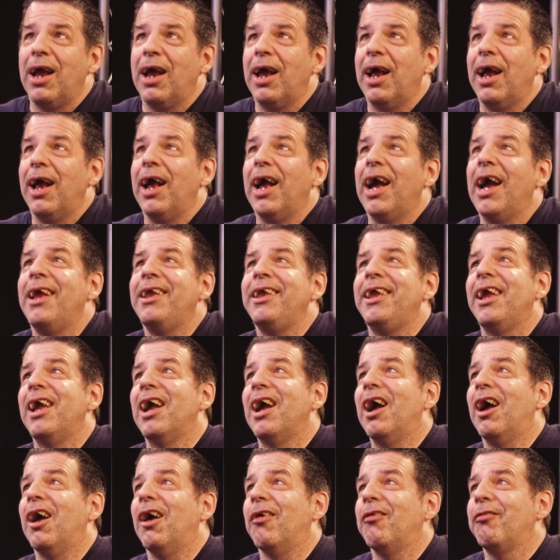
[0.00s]
And
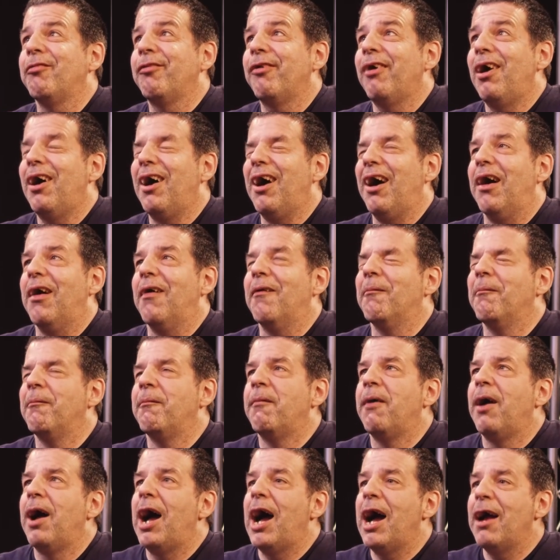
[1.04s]
yes, um.
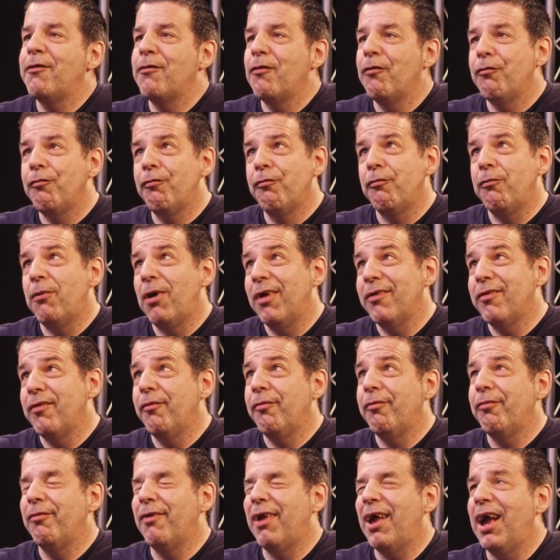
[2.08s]
I just want to
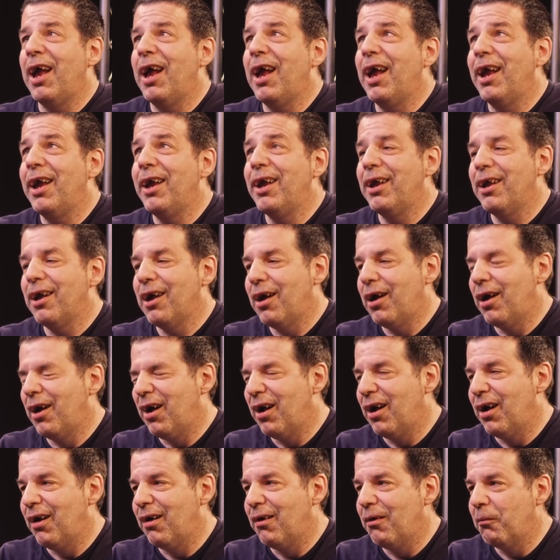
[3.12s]
say
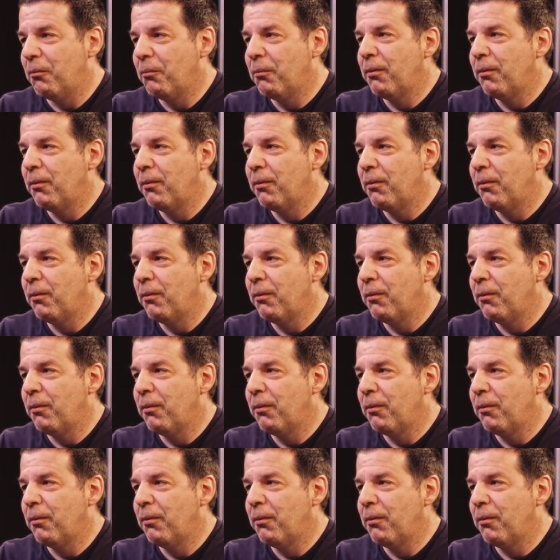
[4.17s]
um,